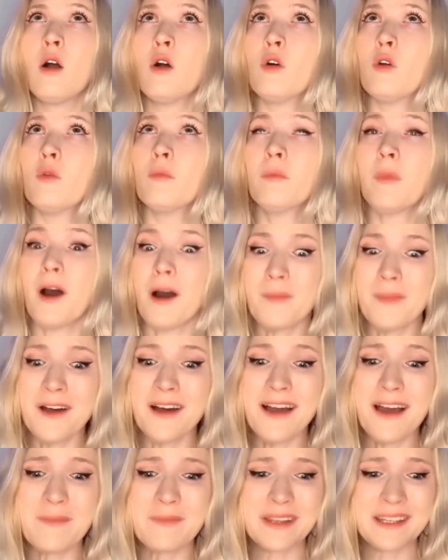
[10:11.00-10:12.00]
Oh,
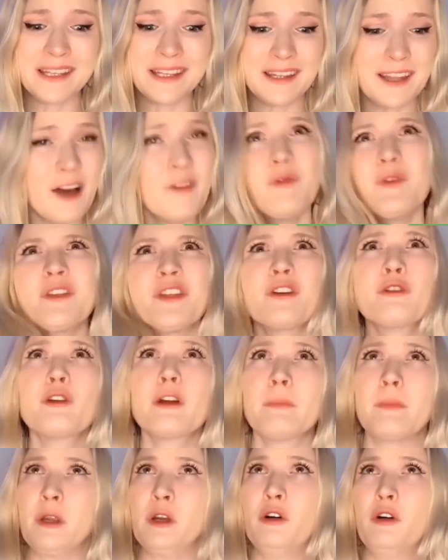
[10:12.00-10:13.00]
mama, I'm in love with the
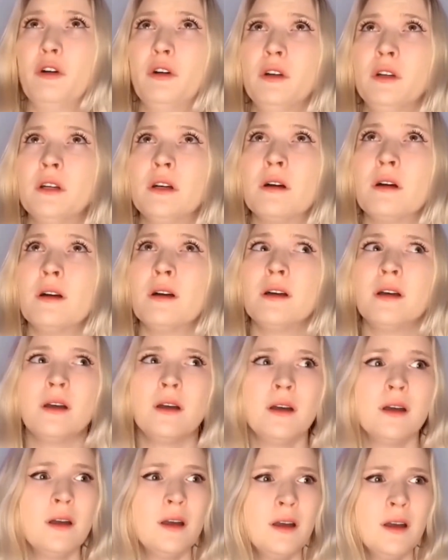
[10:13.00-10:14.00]
criminal.
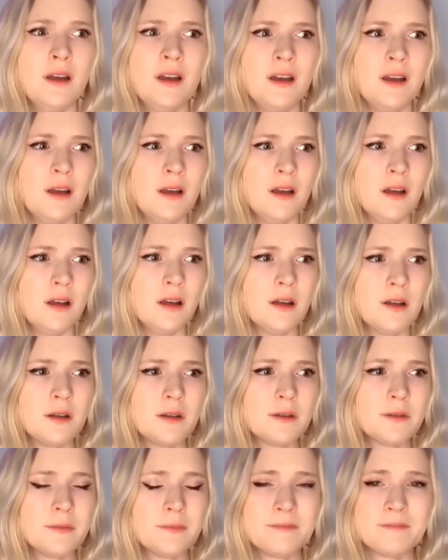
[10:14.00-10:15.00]
With that other
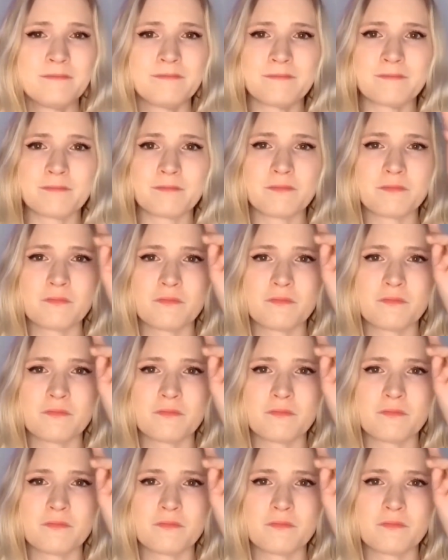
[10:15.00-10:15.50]
girl in